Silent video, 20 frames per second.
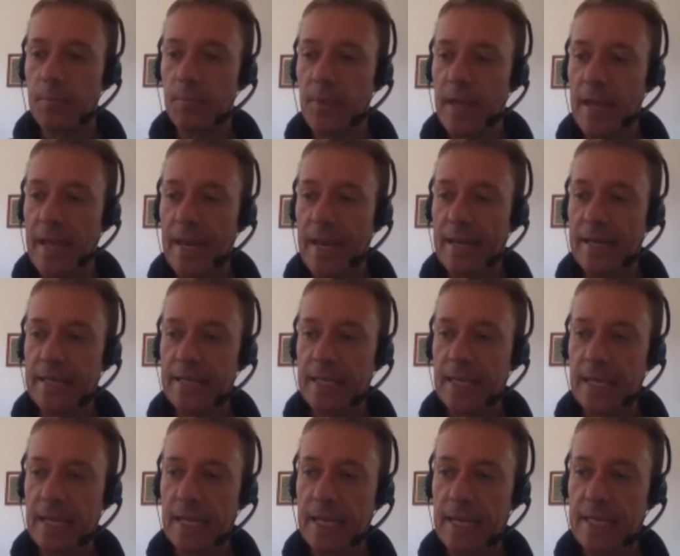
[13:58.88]
And
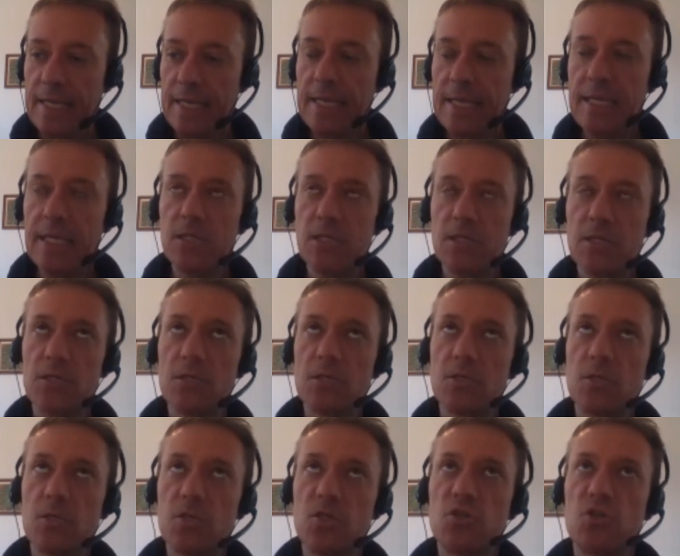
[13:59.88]
he
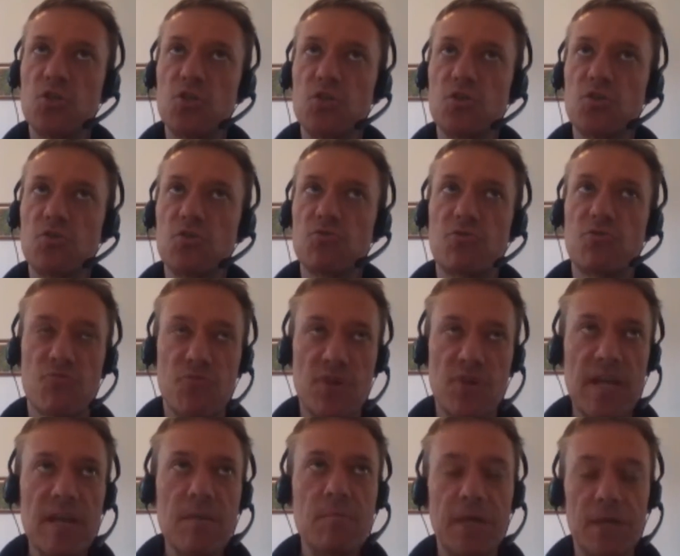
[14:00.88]
just
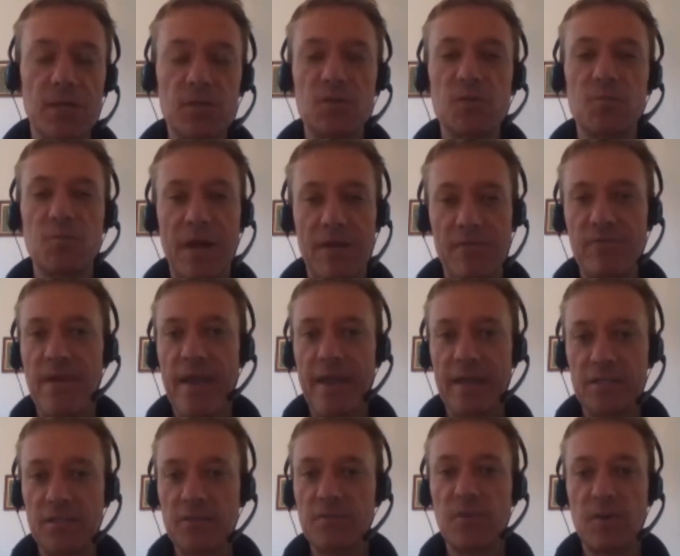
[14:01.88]
screamed into my
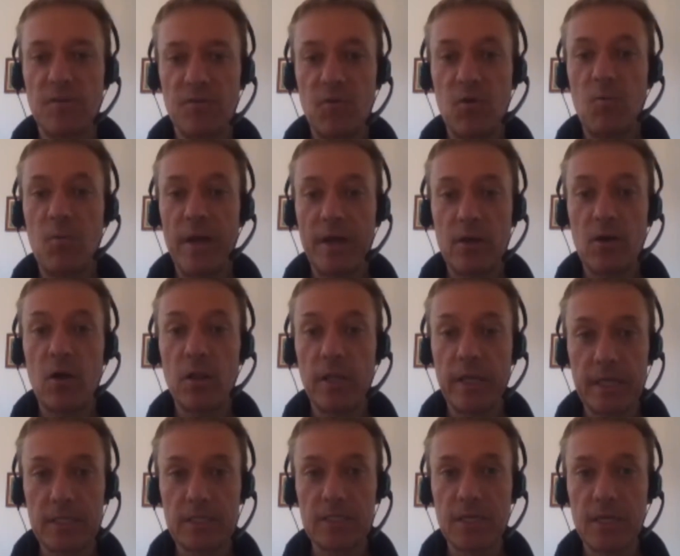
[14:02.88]
face in front of all my
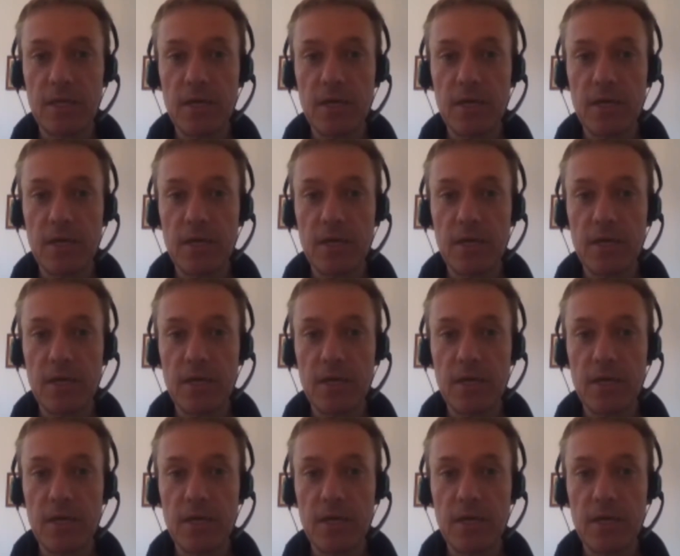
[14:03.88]
colleagues.